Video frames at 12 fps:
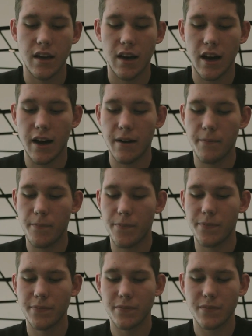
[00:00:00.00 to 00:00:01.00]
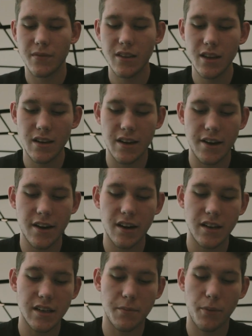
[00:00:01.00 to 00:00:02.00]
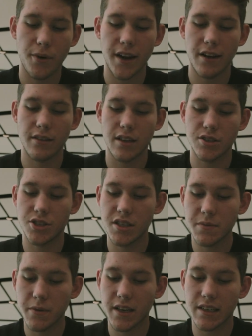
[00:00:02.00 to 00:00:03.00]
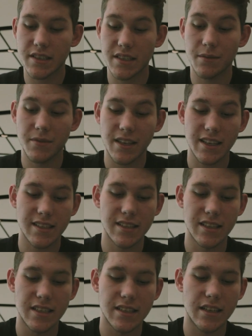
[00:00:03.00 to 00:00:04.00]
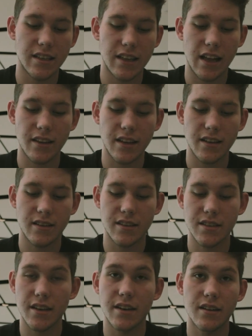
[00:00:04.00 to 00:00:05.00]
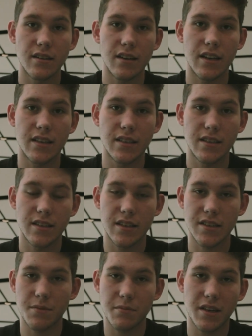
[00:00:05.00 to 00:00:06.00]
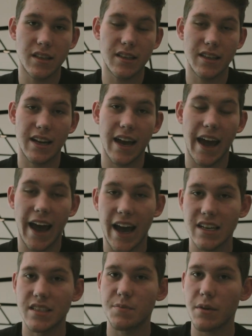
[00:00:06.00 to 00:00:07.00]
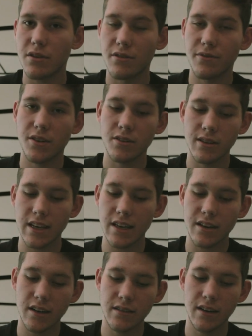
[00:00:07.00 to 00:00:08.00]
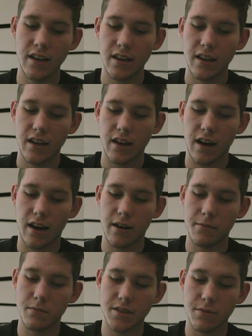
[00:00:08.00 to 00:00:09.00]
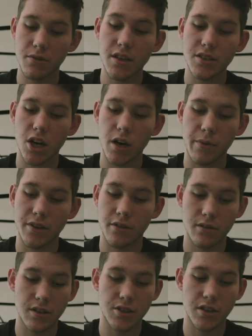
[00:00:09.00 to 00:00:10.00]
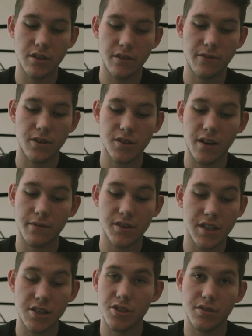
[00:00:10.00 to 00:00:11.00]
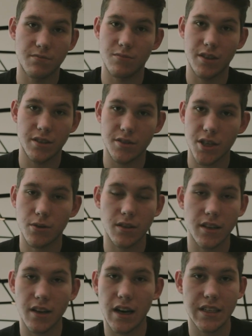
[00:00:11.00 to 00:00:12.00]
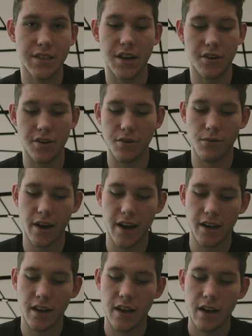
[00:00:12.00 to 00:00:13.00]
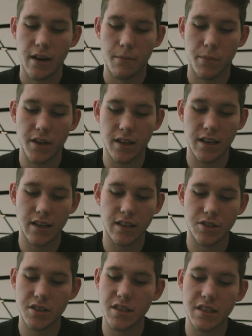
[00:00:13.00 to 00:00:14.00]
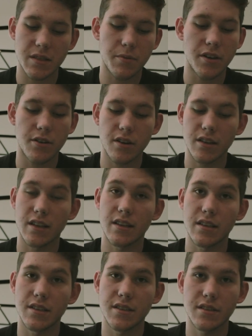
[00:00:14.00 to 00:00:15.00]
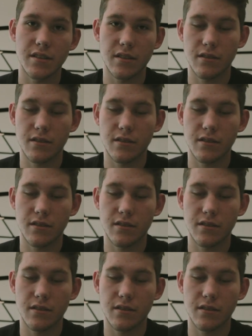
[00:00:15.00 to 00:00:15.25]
Now here I need to point out that just because something is listed in this layer, it doesn't mean that it has to be revealed later. Someone could talk about their religion in the first conversation and totally not scare you away, but it just needs to be noted that this